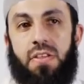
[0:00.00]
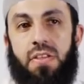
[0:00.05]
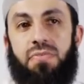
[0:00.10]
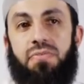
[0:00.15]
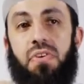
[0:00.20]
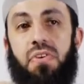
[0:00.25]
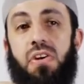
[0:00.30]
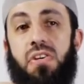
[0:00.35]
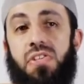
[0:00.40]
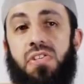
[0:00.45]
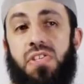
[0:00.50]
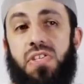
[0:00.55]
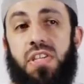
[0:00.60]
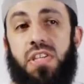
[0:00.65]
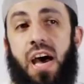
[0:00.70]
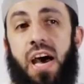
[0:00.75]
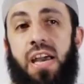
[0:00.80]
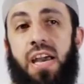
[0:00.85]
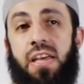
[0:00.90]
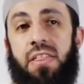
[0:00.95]
then the
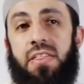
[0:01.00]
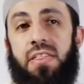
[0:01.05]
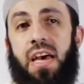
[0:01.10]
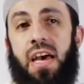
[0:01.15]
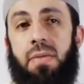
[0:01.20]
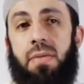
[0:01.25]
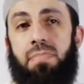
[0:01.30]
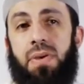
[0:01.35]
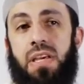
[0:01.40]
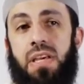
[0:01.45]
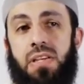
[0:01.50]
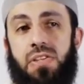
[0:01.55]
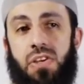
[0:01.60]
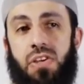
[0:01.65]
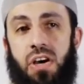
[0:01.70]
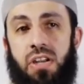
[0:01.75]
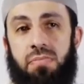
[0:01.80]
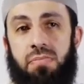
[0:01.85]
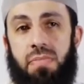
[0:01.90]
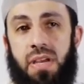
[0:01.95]
first sign that
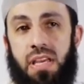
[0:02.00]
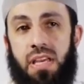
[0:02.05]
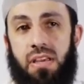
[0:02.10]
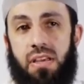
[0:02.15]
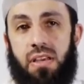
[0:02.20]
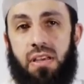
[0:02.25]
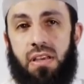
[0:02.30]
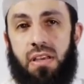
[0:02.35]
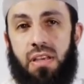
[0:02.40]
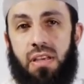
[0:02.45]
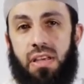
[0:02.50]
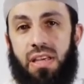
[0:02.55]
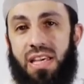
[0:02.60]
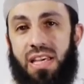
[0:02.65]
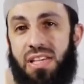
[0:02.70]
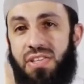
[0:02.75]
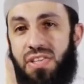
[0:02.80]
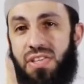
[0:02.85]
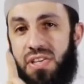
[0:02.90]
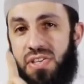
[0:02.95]
appears on me
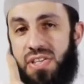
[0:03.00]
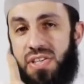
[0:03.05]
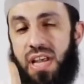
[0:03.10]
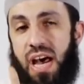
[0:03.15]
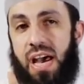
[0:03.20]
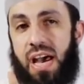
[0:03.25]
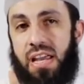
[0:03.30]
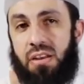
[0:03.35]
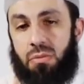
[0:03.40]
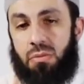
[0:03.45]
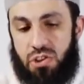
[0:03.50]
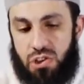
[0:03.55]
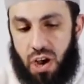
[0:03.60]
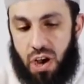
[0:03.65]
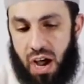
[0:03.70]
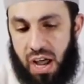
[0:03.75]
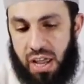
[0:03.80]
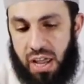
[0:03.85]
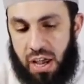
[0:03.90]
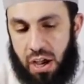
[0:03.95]
is a sign
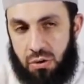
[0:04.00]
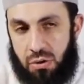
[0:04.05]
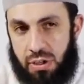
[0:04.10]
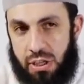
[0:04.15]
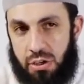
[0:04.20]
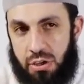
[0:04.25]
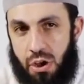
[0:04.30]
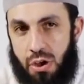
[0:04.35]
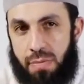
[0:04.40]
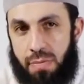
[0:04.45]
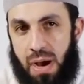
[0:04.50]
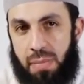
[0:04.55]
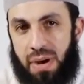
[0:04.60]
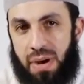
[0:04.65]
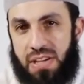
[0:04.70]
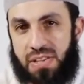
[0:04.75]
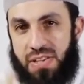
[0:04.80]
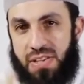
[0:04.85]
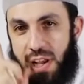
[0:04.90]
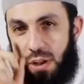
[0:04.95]
which I only know
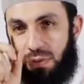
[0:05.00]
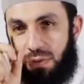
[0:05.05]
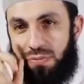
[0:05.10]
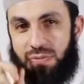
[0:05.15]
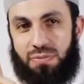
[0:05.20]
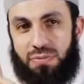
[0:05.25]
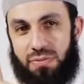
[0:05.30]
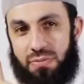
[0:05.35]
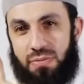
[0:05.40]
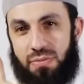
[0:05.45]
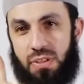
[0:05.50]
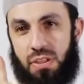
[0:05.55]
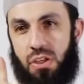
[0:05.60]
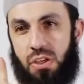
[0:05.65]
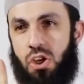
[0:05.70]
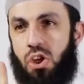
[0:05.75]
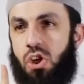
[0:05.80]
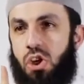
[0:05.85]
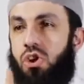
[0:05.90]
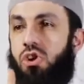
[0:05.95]
by myself.
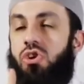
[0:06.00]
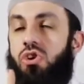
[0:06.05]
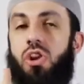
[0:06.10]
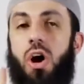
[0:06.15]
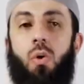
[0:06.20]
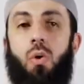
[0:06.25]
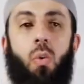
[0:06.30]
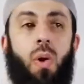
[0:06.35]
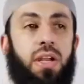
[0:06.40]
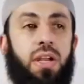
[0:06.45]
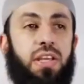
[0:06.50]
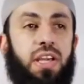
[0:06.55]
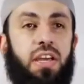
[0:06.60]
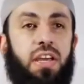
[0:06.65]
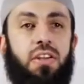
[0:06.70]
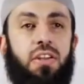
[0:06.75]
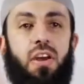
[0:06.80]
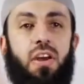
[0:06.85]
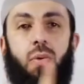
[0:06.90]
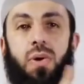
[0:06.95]
No one
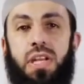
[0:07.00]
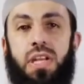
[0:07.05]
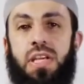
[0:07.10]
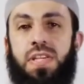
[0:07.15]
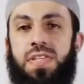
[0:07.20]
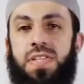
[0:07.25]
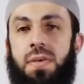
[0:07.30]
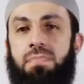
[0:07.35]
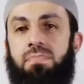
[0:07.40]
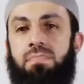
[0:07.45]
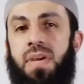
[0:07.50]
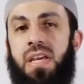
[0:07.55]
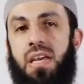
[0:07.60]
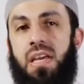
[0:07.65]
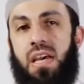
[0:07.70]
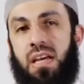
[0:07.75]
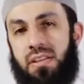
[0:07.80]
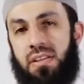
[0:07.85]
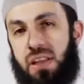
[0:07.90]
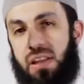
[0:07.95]
can know it except
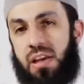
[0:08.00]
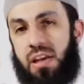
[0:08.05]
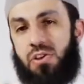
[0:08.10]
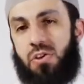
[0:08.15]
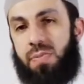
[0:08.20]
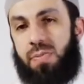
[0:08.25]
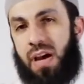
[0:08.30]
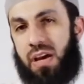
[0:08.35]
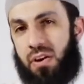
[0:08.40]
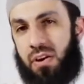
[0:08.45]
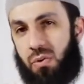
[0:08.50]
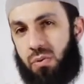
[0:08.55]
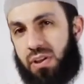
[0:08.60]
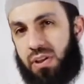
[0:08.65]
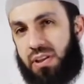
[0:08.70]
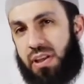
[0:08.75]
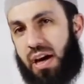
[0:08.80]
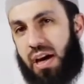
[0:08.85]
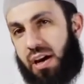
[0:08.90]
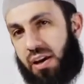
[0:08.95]
me and Allah
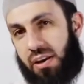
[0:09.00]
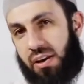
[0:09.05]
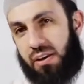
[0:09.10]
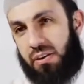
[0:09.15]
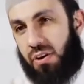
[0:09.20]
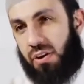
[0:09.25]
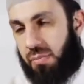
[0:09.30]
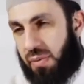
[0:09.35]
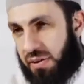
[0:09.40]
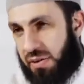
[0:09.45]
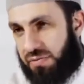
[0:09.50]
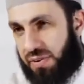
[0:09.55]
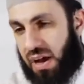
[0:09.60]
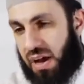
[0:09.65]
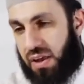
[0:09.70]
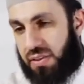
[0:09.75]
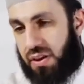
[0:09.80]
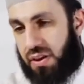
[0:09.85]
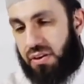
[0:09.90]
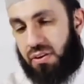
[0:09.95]
subhanahu wa ta'ala. Not my
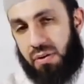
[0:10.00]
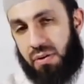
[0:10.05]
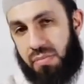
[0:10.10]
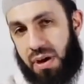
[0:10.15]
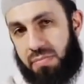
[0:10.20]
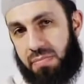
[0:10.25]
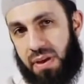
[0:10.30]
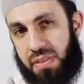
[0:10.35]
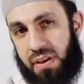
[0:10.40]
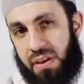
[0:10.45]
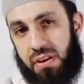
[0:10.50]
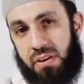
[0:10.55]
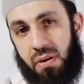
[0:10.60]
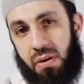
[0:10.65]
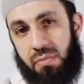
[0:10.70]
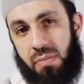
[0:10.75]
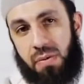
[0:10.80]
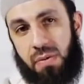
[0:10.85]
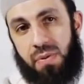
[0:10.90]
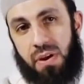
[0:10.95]
father, not my
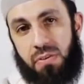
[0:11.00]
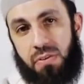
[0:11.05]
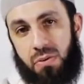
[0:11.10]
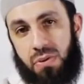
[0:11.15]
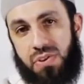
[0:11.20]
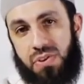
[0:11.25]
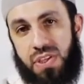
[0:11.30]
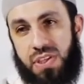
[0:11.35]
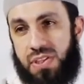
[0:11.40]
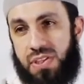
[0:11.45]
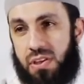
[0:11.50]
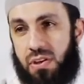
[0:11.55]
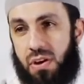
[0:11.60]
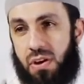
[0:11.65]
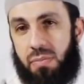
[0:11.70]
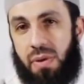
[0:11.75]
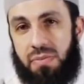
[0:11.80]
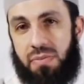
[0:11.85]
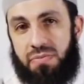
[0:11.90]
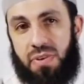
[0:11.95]
mother, not my brother or
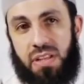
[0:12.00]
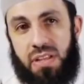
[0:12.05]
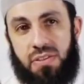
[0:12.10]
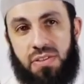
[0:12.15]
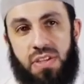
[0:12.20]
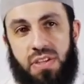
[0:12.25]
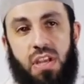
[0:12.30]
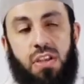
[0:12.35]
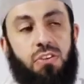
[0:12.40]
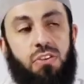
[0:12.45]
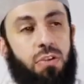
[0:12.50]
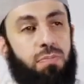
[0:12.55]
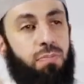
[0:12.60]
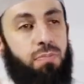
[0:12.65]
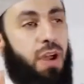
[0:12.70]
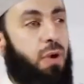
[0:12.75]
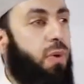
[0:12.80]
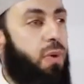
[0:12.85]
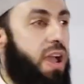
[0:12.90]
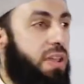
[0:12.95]
sister, not my friends,
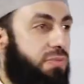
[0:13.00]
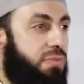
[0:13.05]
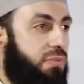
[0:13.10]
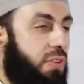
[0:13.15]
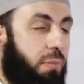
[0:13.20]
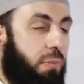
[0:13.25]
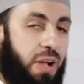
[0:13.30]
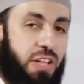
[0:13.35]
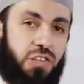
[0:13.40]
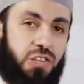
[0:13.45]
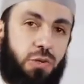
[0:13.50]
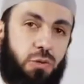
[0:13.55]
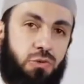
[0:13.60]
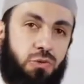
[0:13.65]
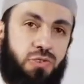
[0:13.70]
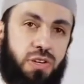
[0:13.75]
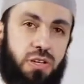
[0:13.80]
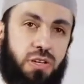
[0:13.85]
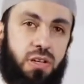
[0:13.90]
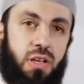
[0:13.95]
not my wife, not my
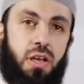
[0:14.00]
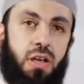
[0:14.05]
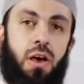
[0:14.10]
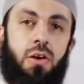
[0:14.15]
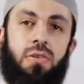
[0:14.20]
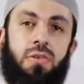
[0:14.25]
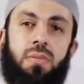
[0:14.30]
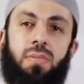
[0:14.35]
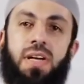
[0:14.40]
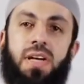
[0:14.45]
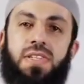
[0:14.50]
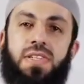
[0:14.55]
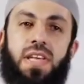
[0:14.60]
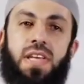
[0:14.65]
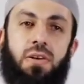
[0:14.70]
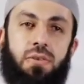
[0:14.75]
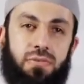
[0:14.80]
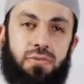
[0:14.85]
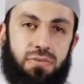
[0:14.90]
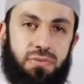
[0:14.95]
children, only
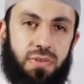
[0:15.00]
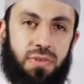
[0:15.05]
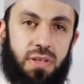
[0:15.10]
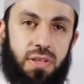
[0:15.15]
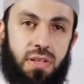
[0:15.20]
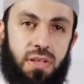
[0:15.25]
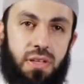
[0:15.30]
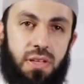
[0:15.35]
myself.